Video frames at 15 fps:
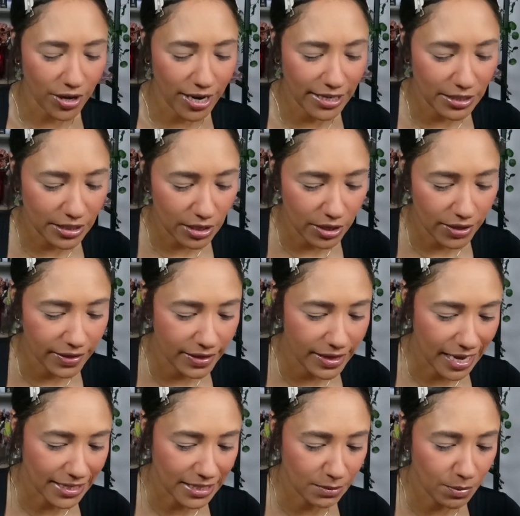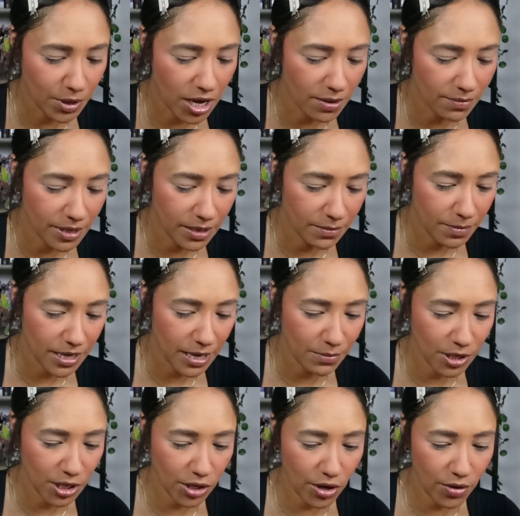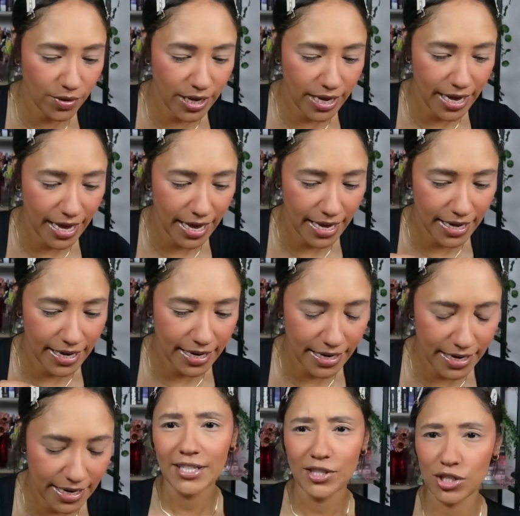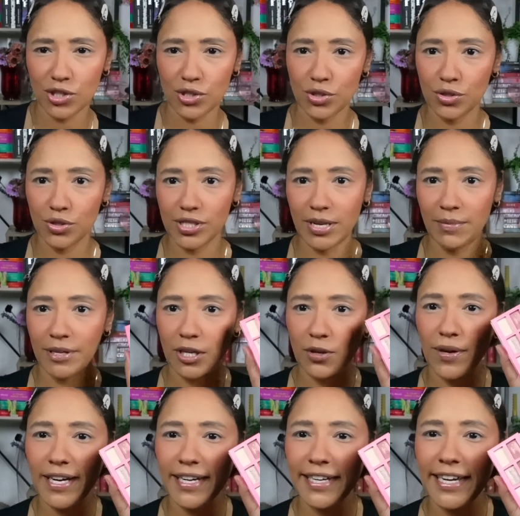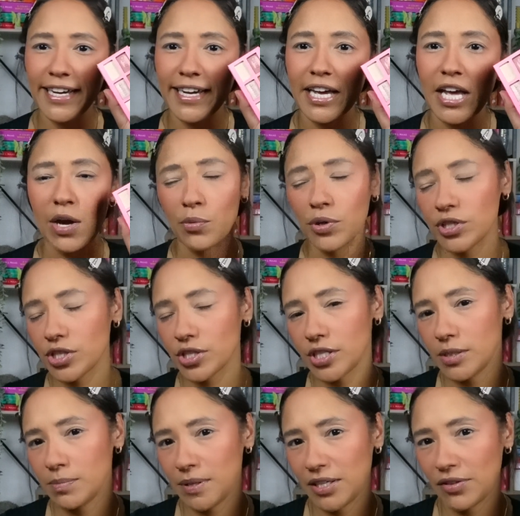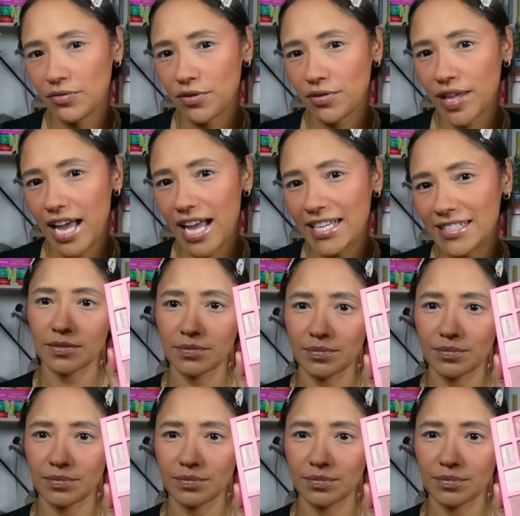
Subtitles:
great in that department, but I'm gonna go ahead and just do something quickly. We'll just speed through that.